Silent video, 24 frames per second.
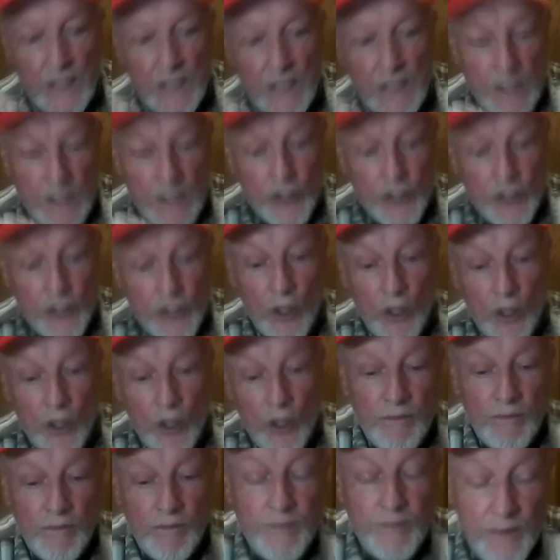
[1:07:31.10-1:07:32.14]
So
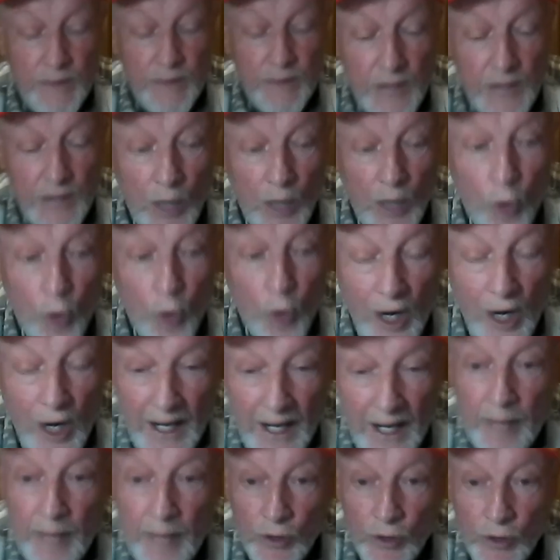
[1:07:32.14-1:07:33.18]
they were
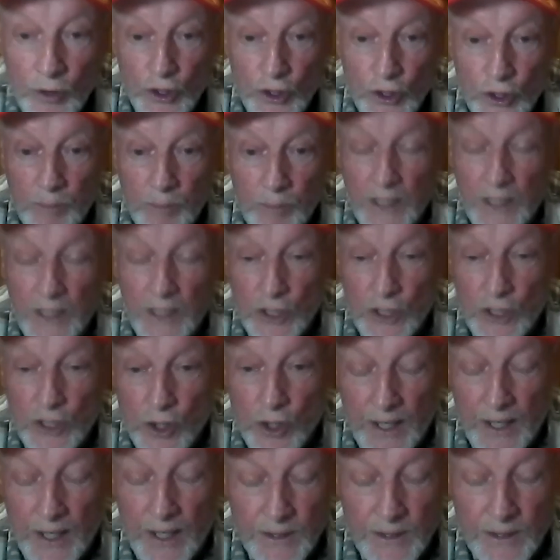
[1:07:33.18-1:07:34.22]
able to
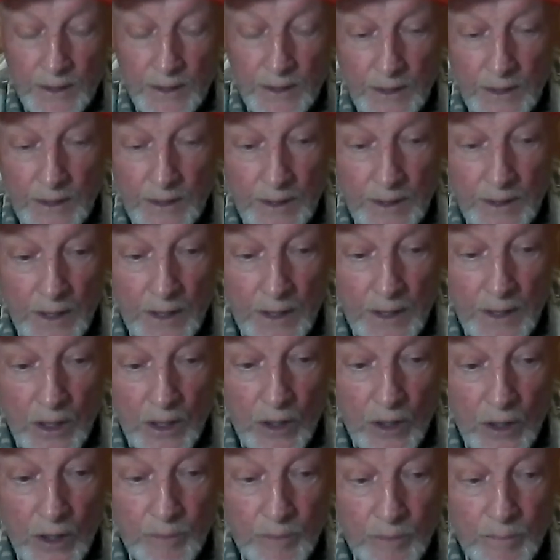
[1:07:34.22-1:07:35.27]
penetrate uh,
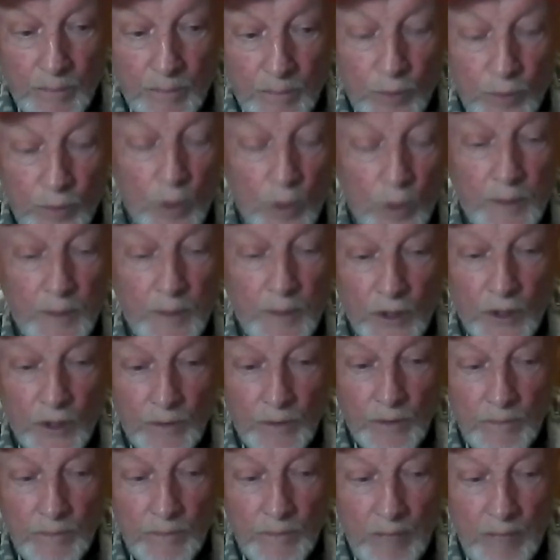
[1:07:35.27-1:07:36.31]
our perimeter
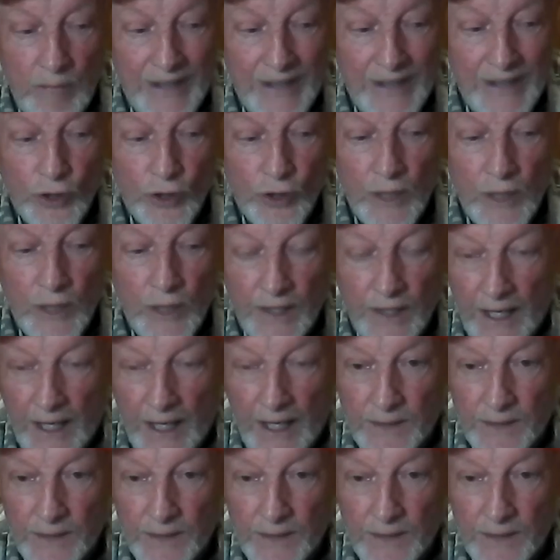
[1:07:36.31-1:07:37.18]
by doing that.